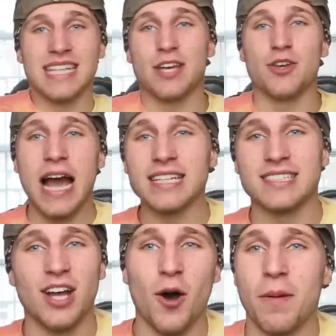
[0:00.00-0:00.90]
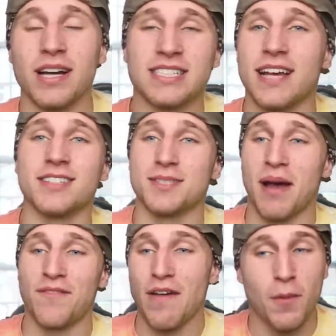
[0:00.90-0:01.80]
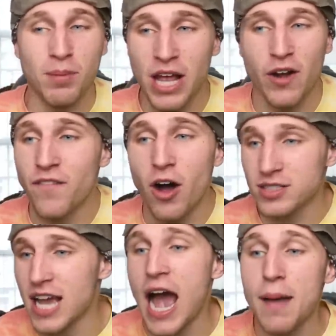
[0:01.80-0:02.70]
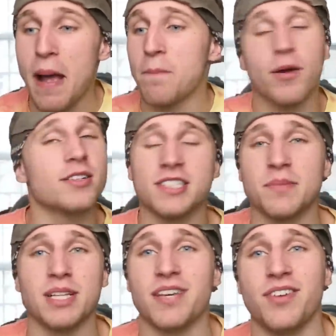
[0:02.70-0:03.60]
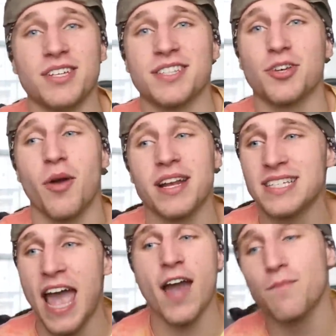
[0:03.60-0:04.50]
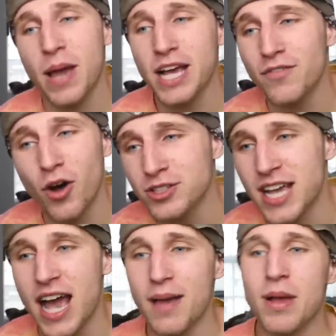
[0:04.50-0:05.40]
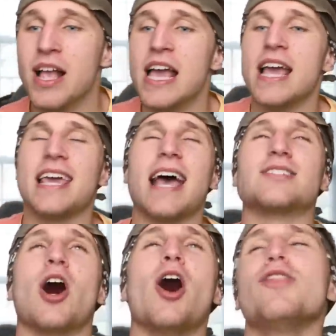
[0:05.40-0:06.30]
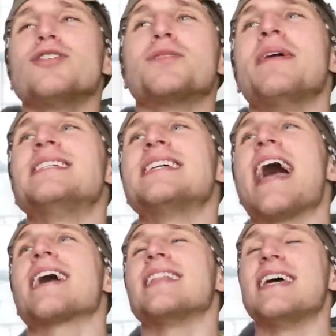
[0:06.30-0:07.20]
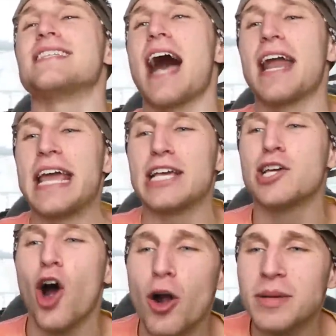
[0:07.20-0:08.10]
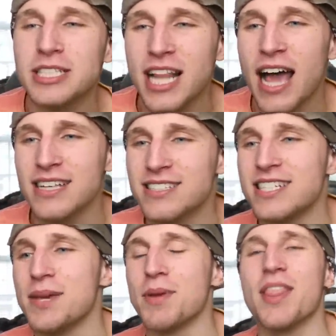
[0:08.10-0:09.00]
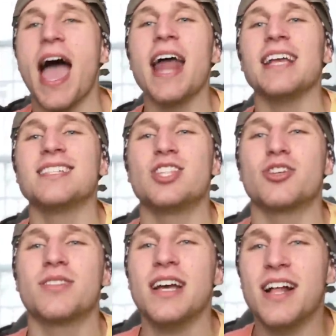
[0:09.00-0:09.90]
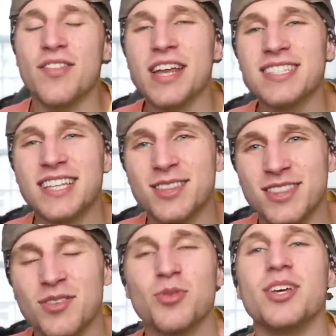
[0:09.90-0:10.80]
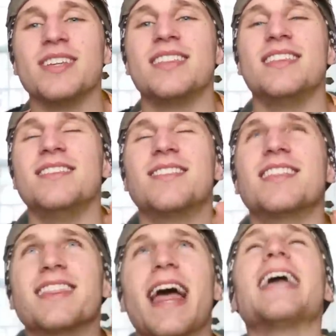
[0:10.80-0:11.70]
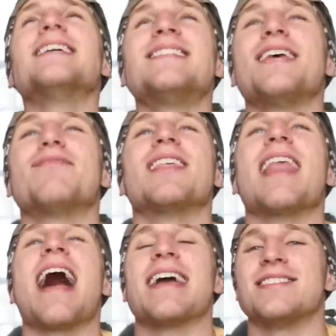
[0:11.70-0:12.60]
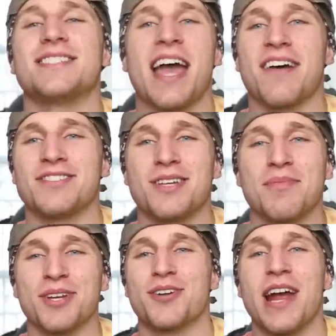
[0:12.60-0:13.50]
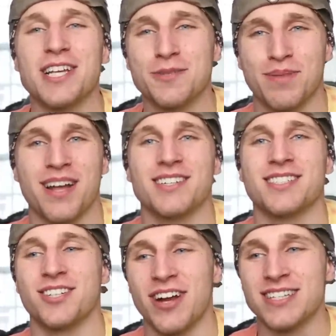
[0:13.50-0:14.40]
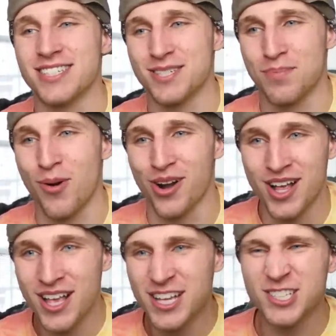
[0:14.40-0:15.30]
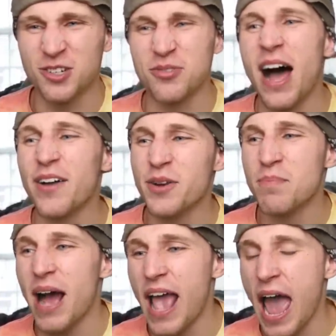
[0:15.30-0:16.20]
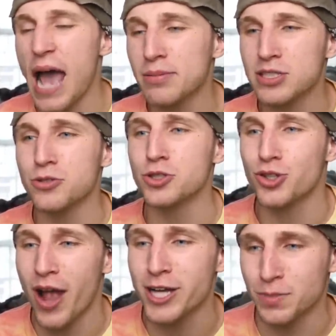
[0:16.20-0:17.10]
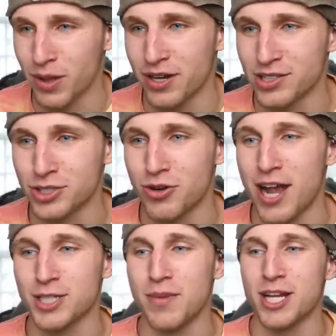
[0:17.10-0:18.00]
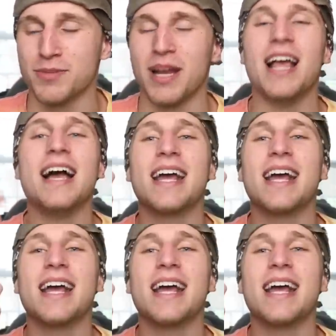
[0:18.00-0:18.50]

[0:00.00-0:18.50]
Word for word: Now, you guys know Barry Sanders is my favorite player of all time. I personally believe he is the greatest halfback of all time. He has all those amazing accolades on a garbage Lions team, and that is the that is the the legacy of the Lions to have some of the greatest players to grace the sport surrounded by absolute trash players and trash management.